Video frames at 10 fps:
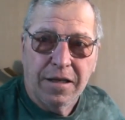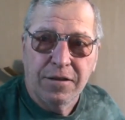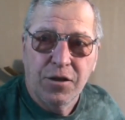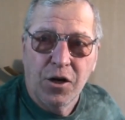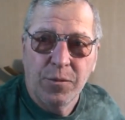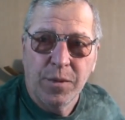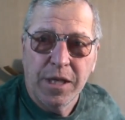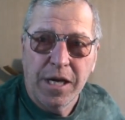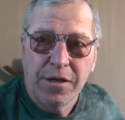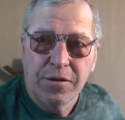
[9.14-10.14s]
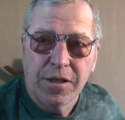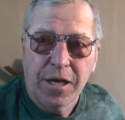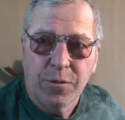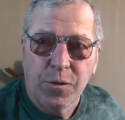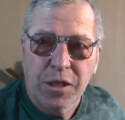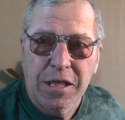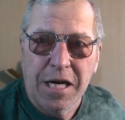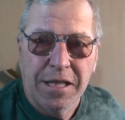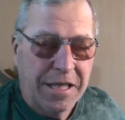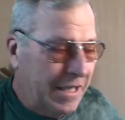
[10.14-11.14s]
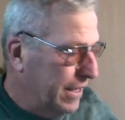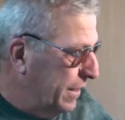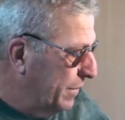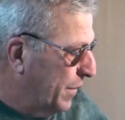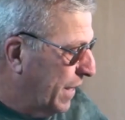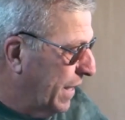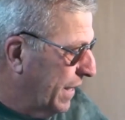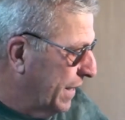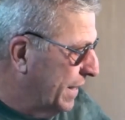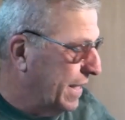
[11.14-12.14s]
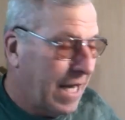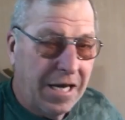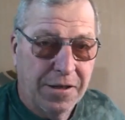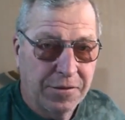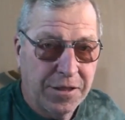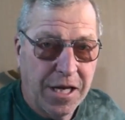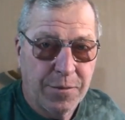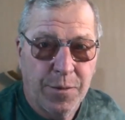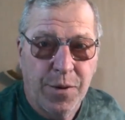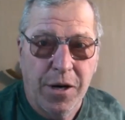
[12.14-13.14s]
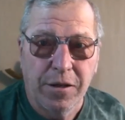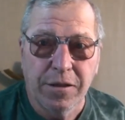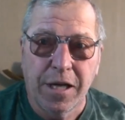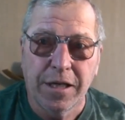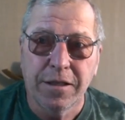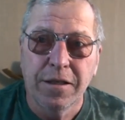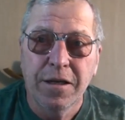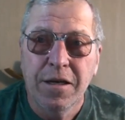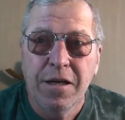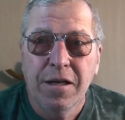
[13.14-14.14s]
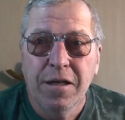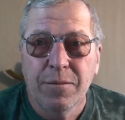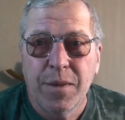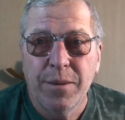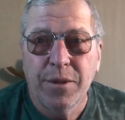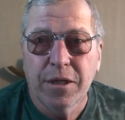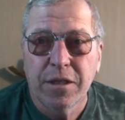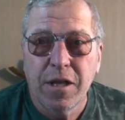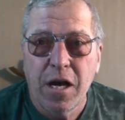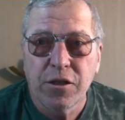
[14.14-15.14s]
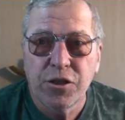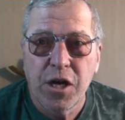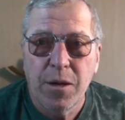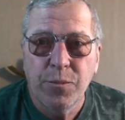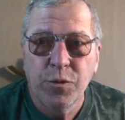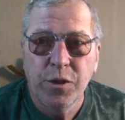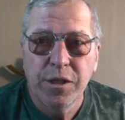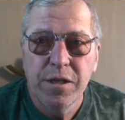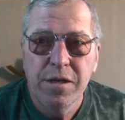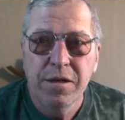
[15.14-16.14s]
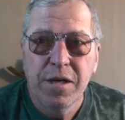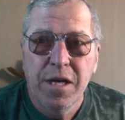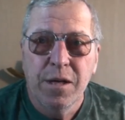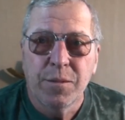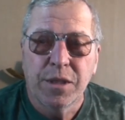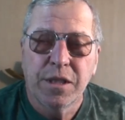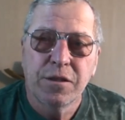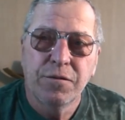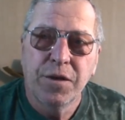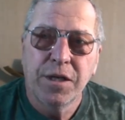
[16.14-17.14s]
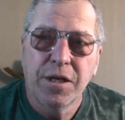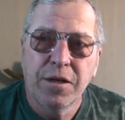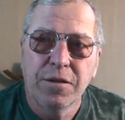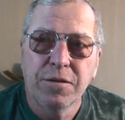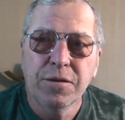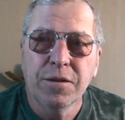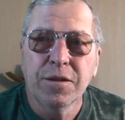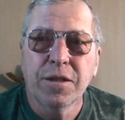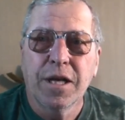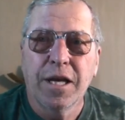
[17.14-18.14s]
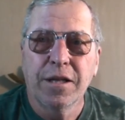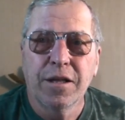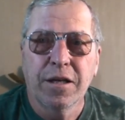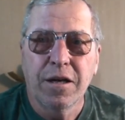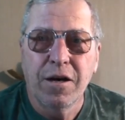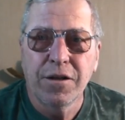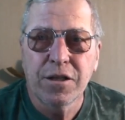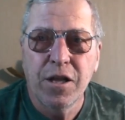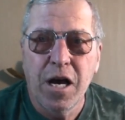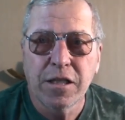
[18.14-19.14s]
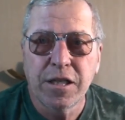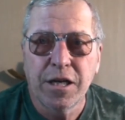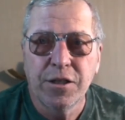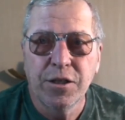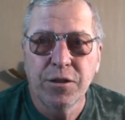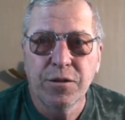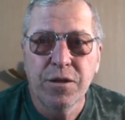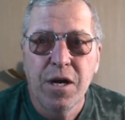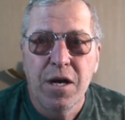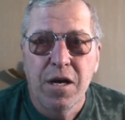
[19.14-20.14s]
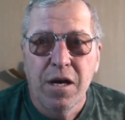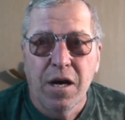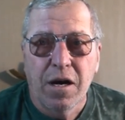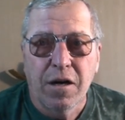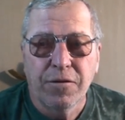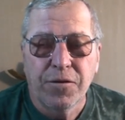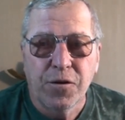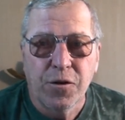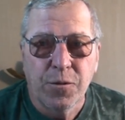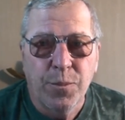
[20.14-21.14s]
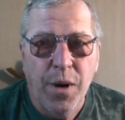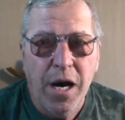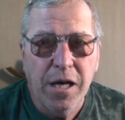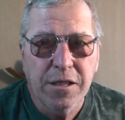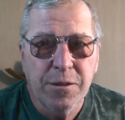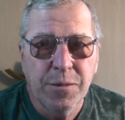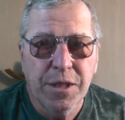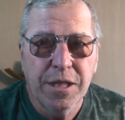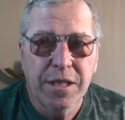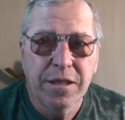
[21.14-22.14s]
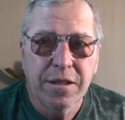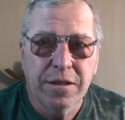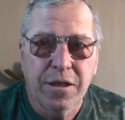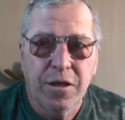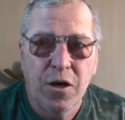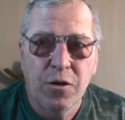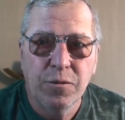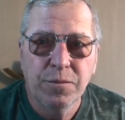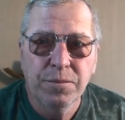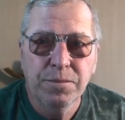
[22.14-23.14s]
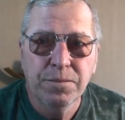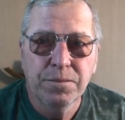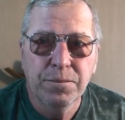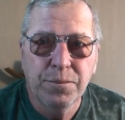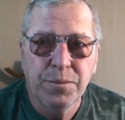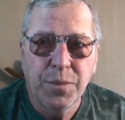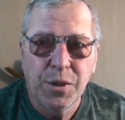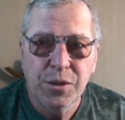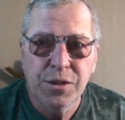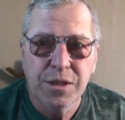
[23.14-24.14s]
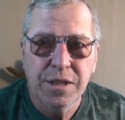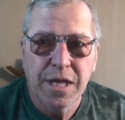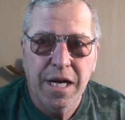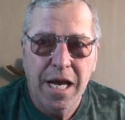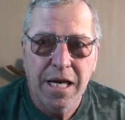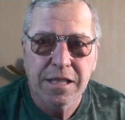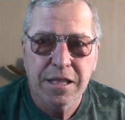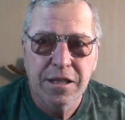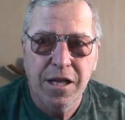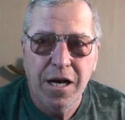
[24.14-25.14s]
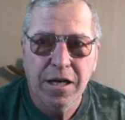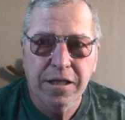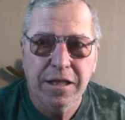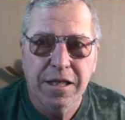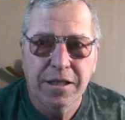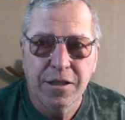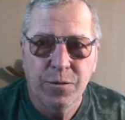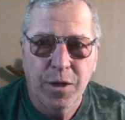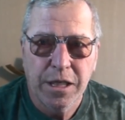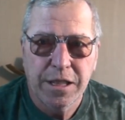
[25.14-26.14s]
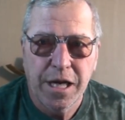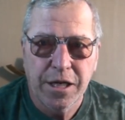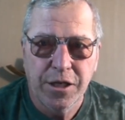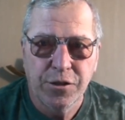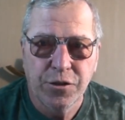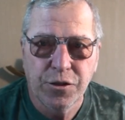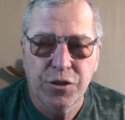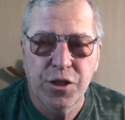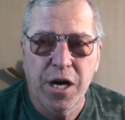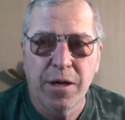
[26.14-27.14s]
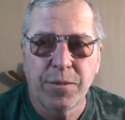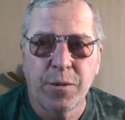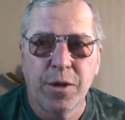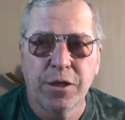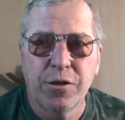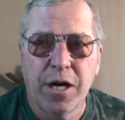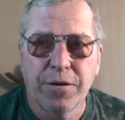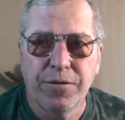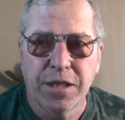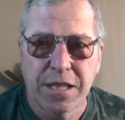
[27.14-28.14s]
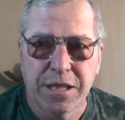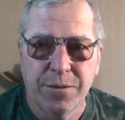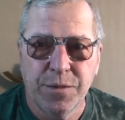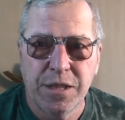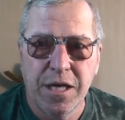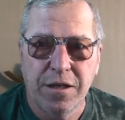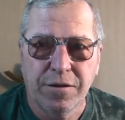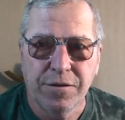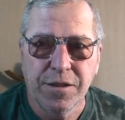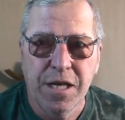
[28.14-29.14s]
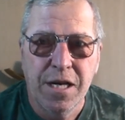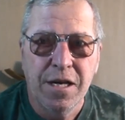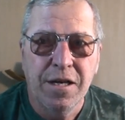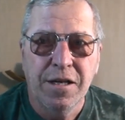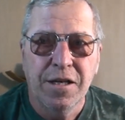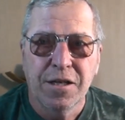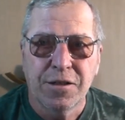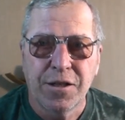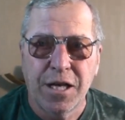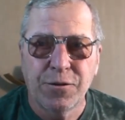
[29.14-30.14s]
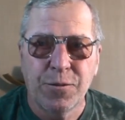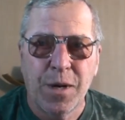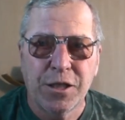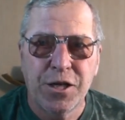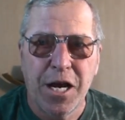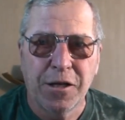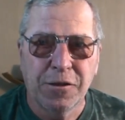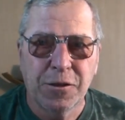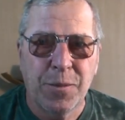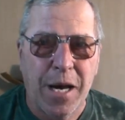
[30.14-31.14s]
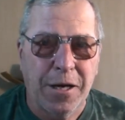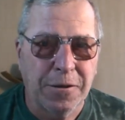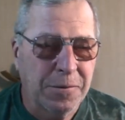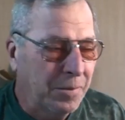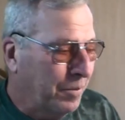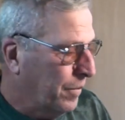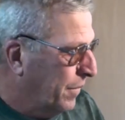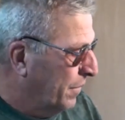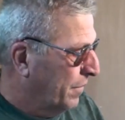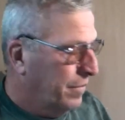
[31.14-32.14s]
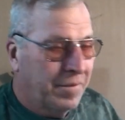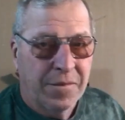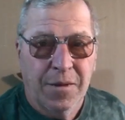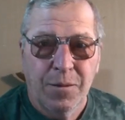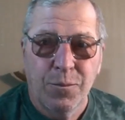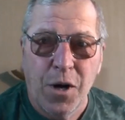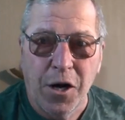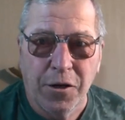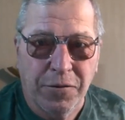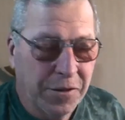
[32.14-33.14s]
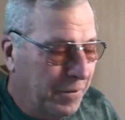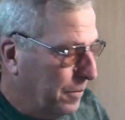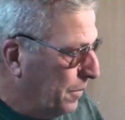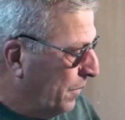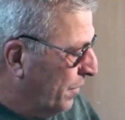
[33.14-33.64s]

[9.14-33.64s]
Normally I don't like working on these because I don't take them apart like maybe a clock shop would. But this video and the, all the clocks I do are for possibly the home person that has a clock and didn't want to take it into a shop. They want to try to fix it themselves. So that's what my channel's about, part of it.